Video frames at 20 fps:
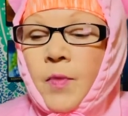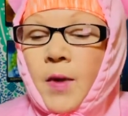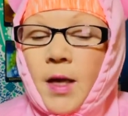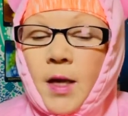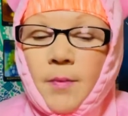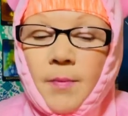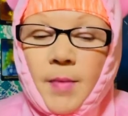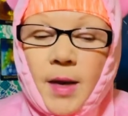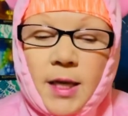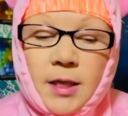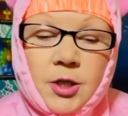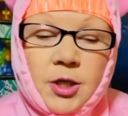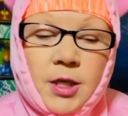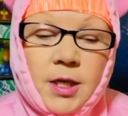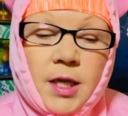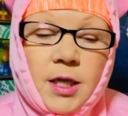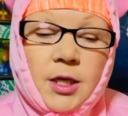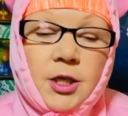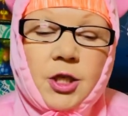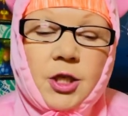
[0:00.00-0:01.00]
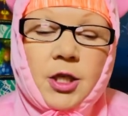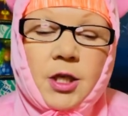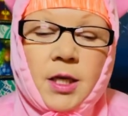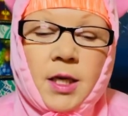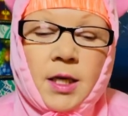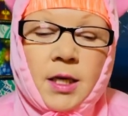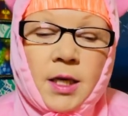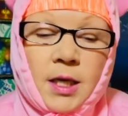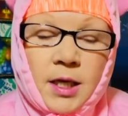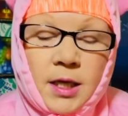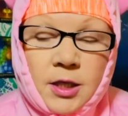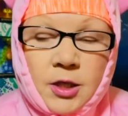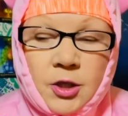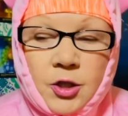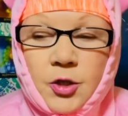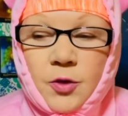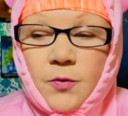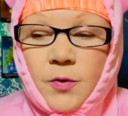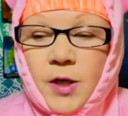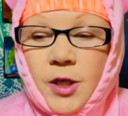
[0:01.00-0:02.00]
Imagination and
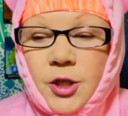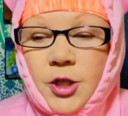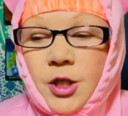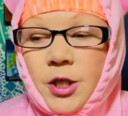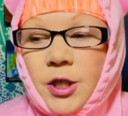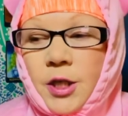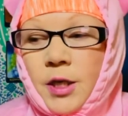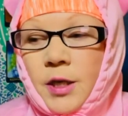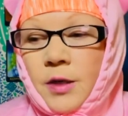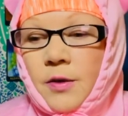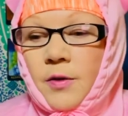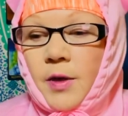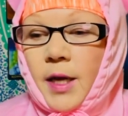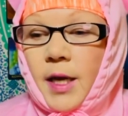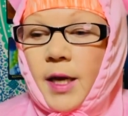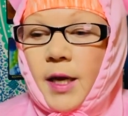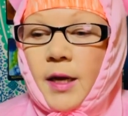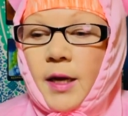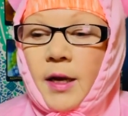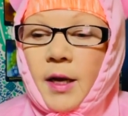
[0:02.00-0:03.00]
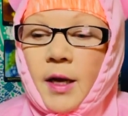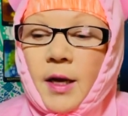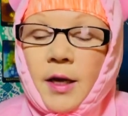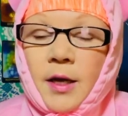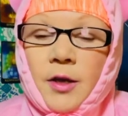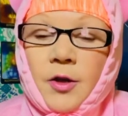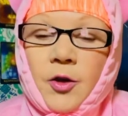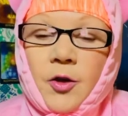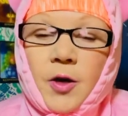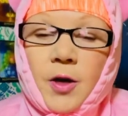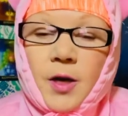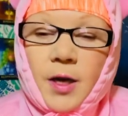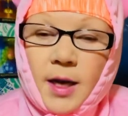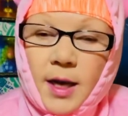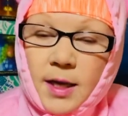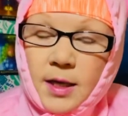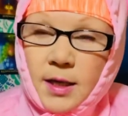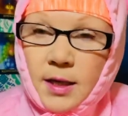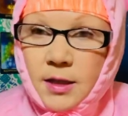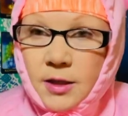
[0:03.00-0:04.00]
intuition, okay? Your
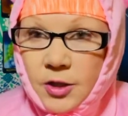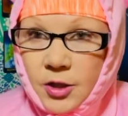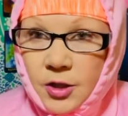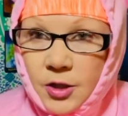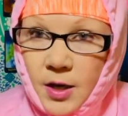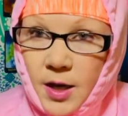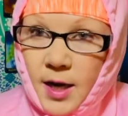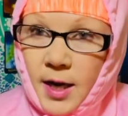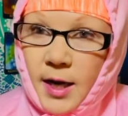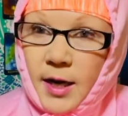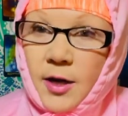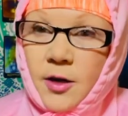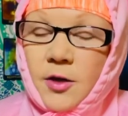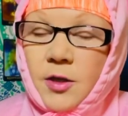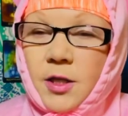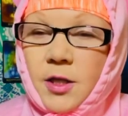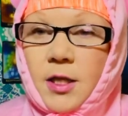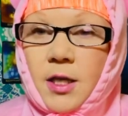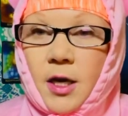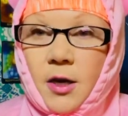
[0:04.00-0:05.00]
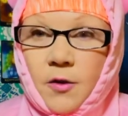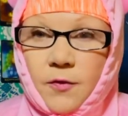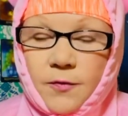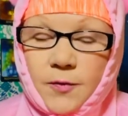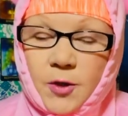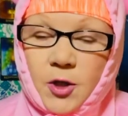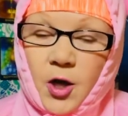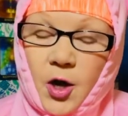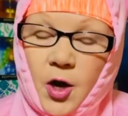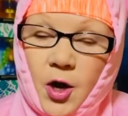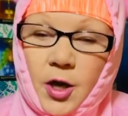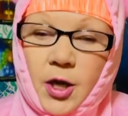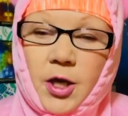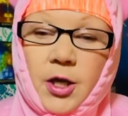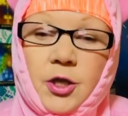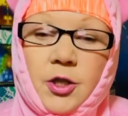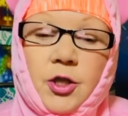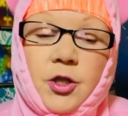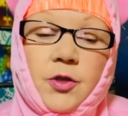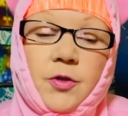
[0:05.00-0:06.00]
gut is your higher self
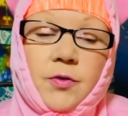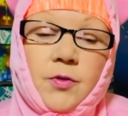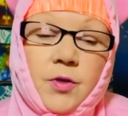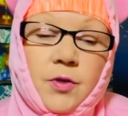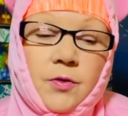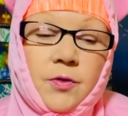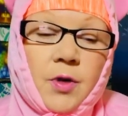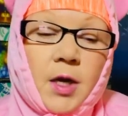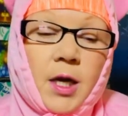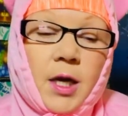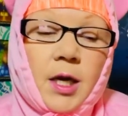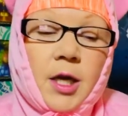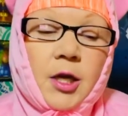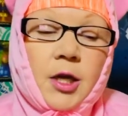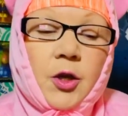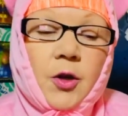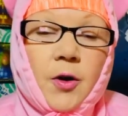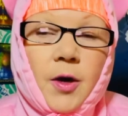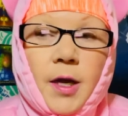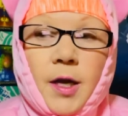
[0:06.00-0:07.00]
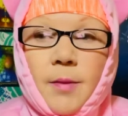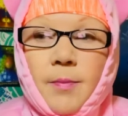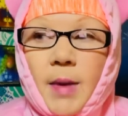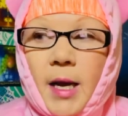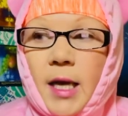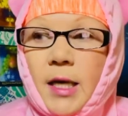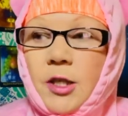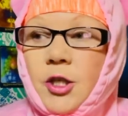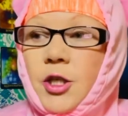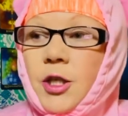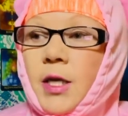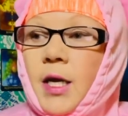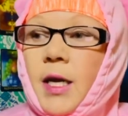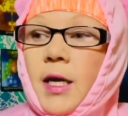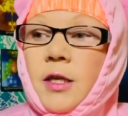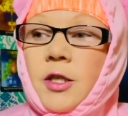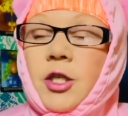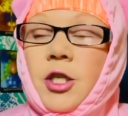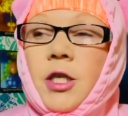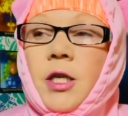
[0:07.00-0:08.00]
talking to you. Your
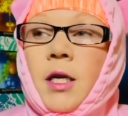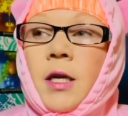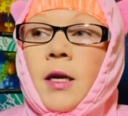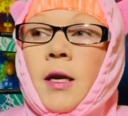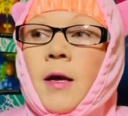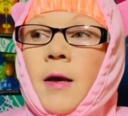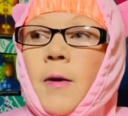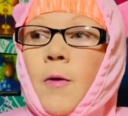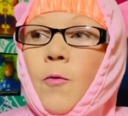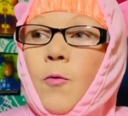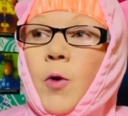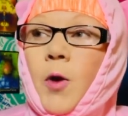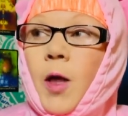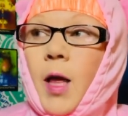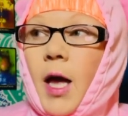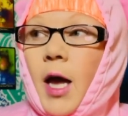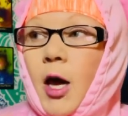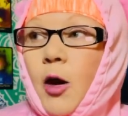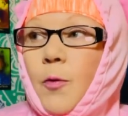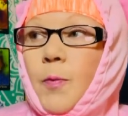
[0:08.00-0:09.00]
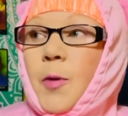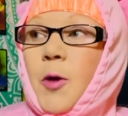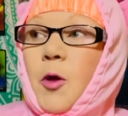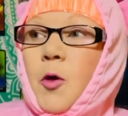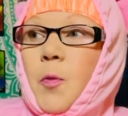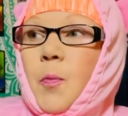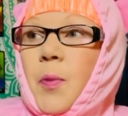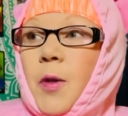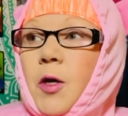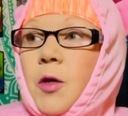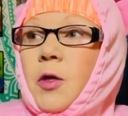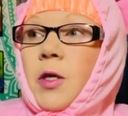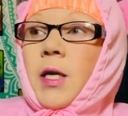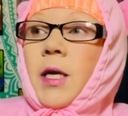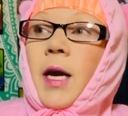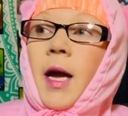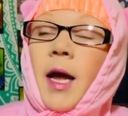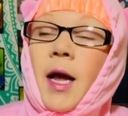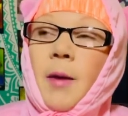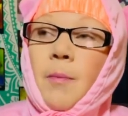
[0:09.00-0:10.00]
imagination will help you build
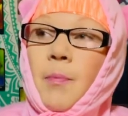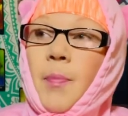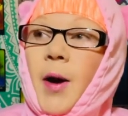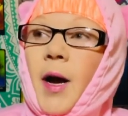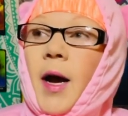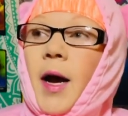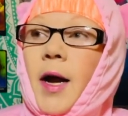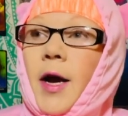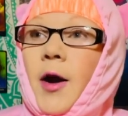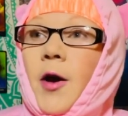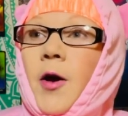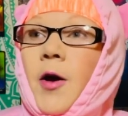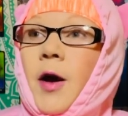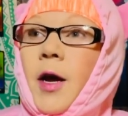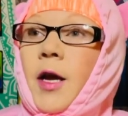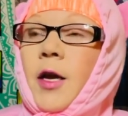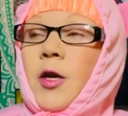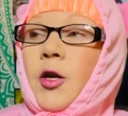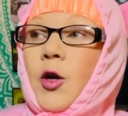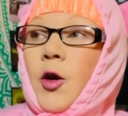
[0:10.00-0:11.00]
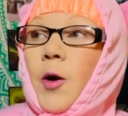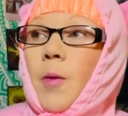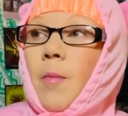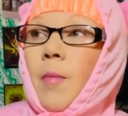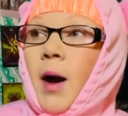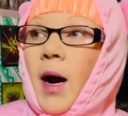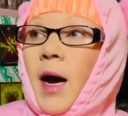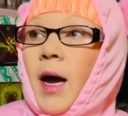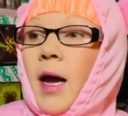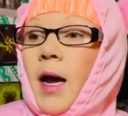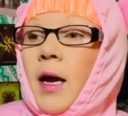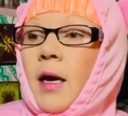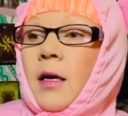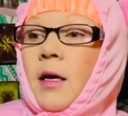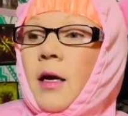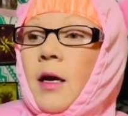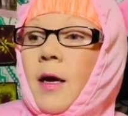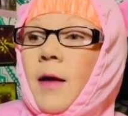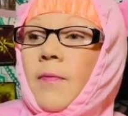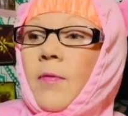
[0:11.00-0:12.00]
an empire in your mind
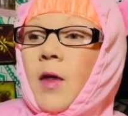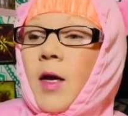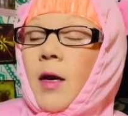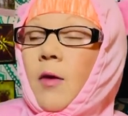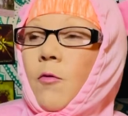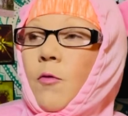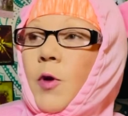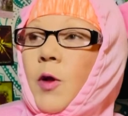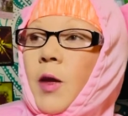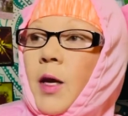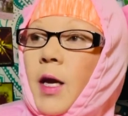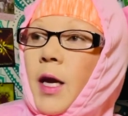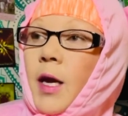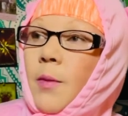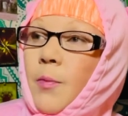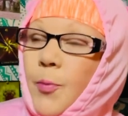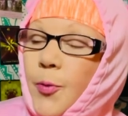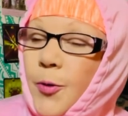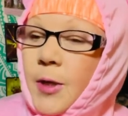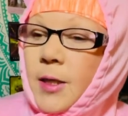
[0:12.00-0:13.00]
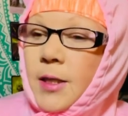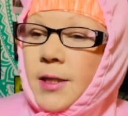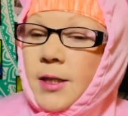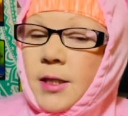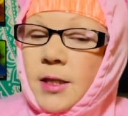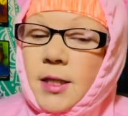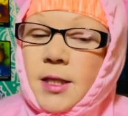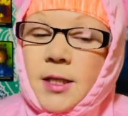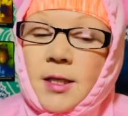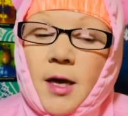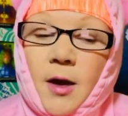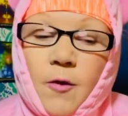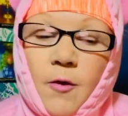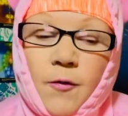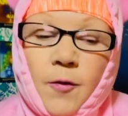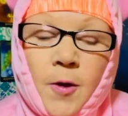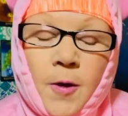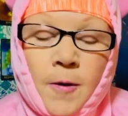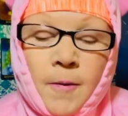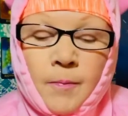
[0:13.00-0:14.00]
that will imprint itself
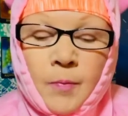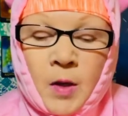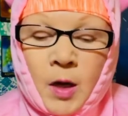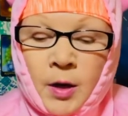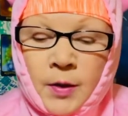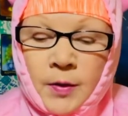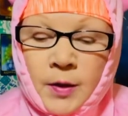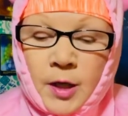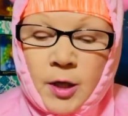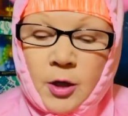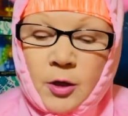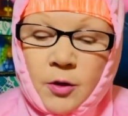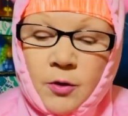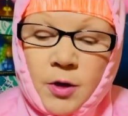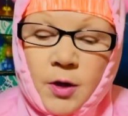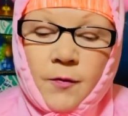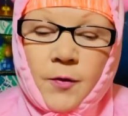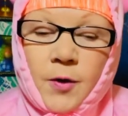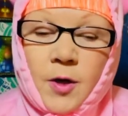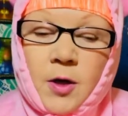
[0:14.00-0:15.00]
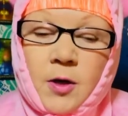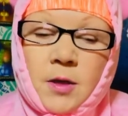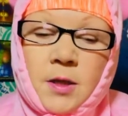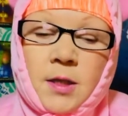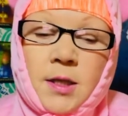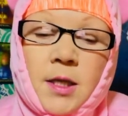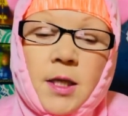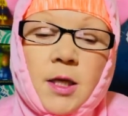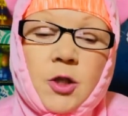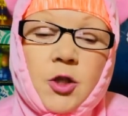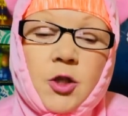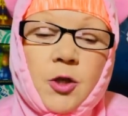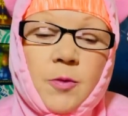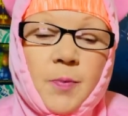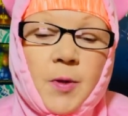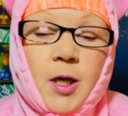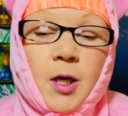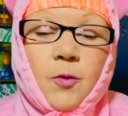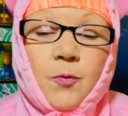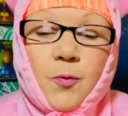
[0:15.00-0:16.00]
on the universe to
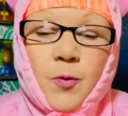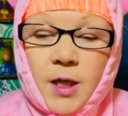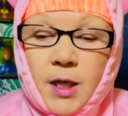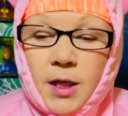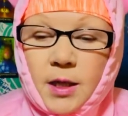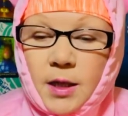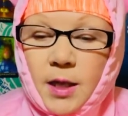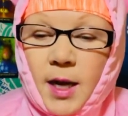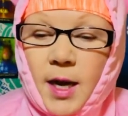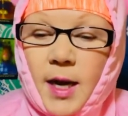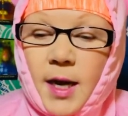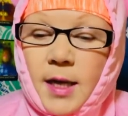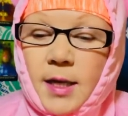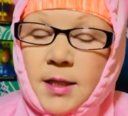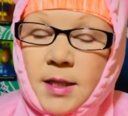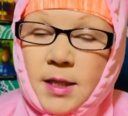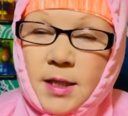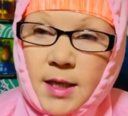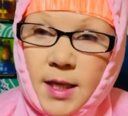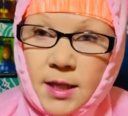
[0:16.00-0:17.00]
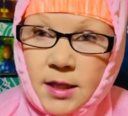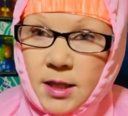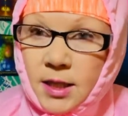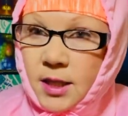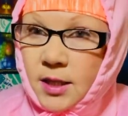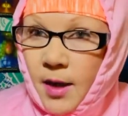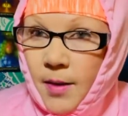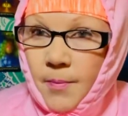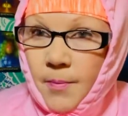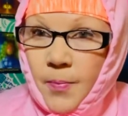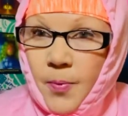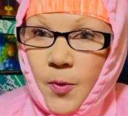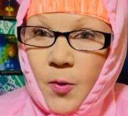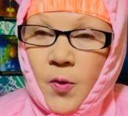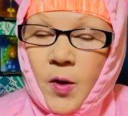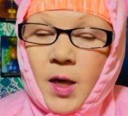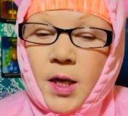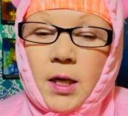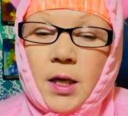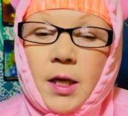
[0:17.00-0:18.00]
be realized at some
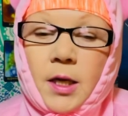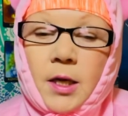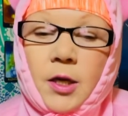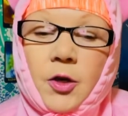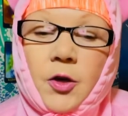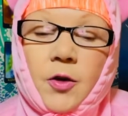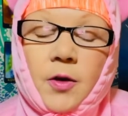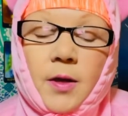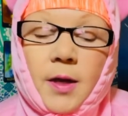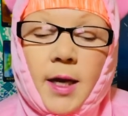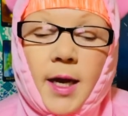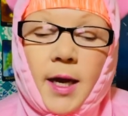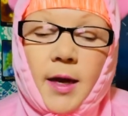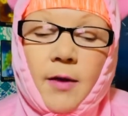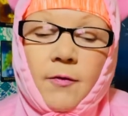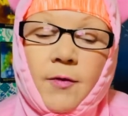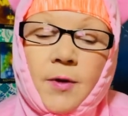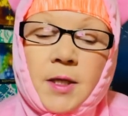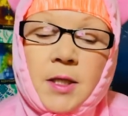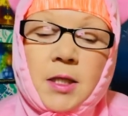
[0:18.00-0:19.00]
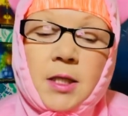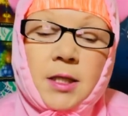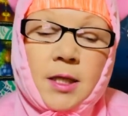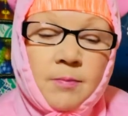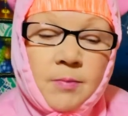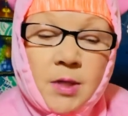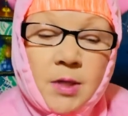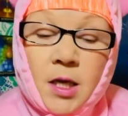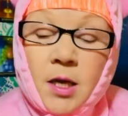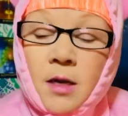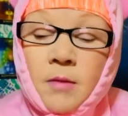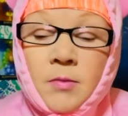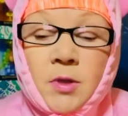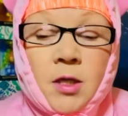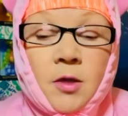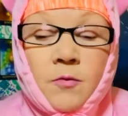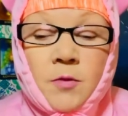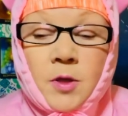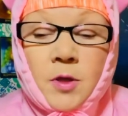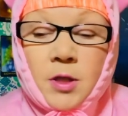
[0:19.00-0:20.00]
point in your life. And sometimes
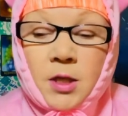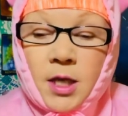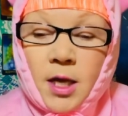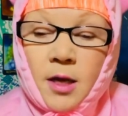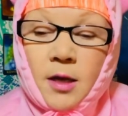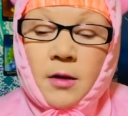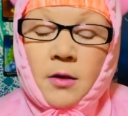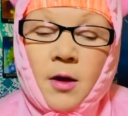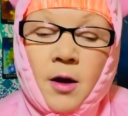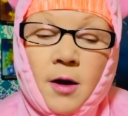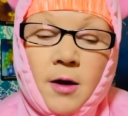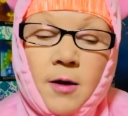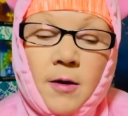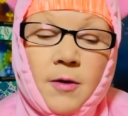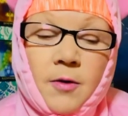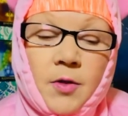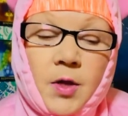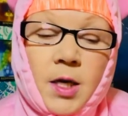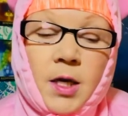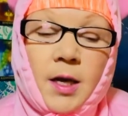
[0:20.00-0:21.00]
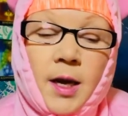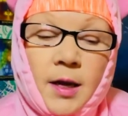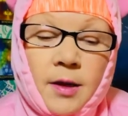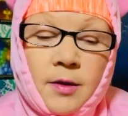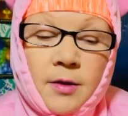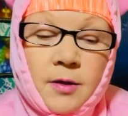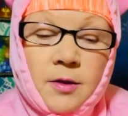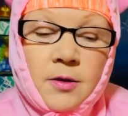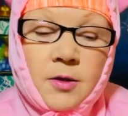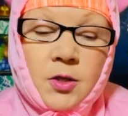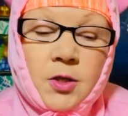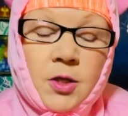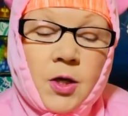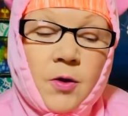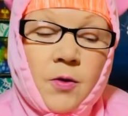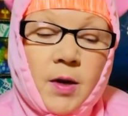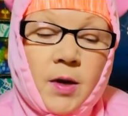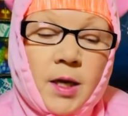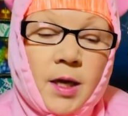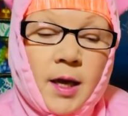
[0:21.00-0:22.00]
it will take longer than others.
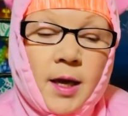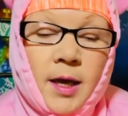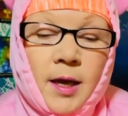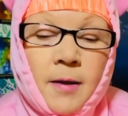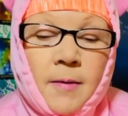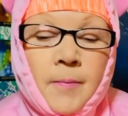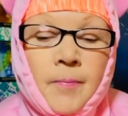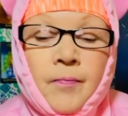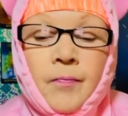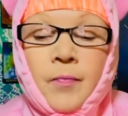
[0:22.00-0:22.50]
So again,